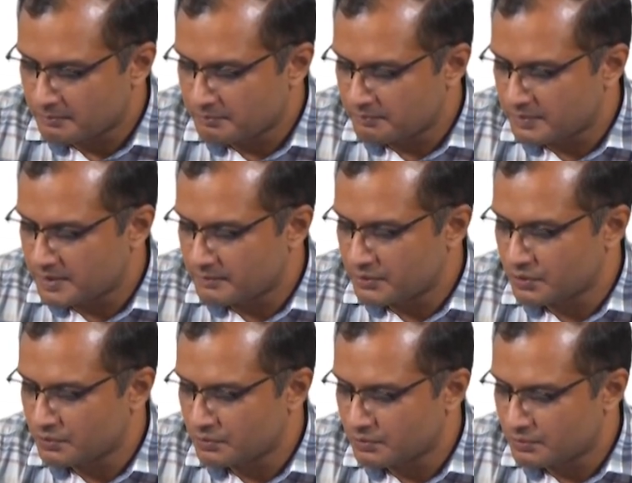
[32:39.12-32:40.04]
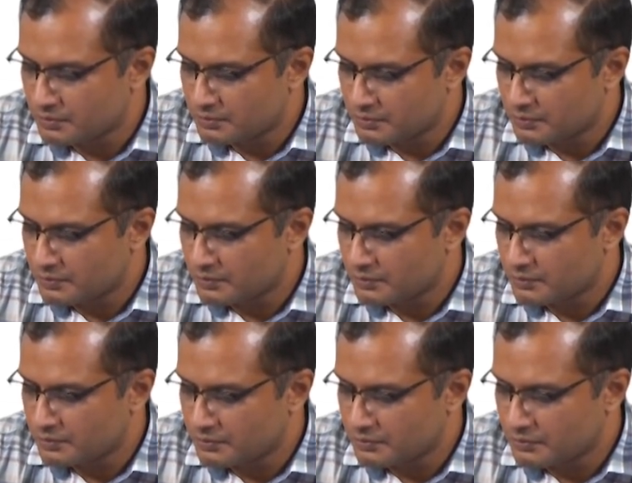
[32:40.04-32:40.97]
p mu
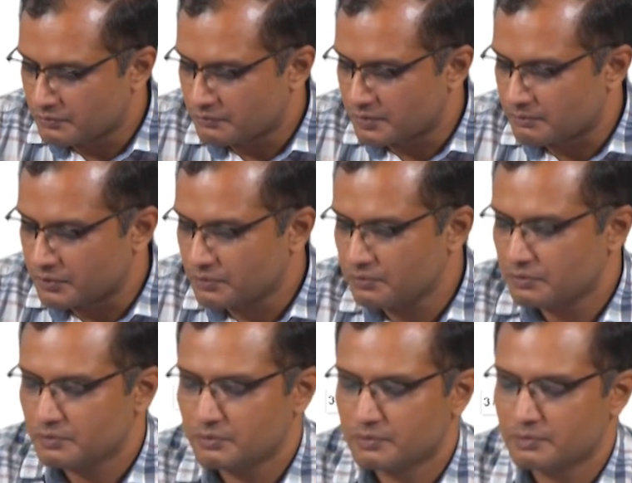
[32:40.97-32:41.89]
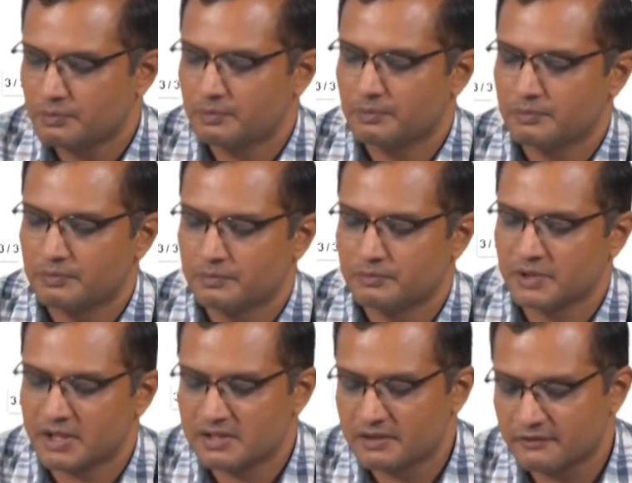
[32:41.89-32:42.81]
v mu,
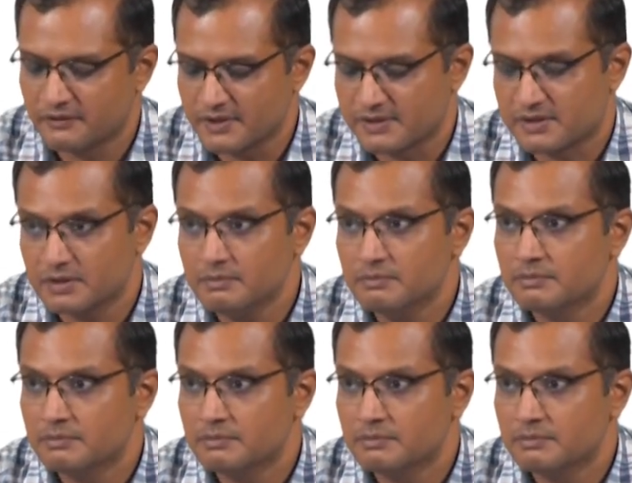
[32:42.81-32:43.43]
that is the first term,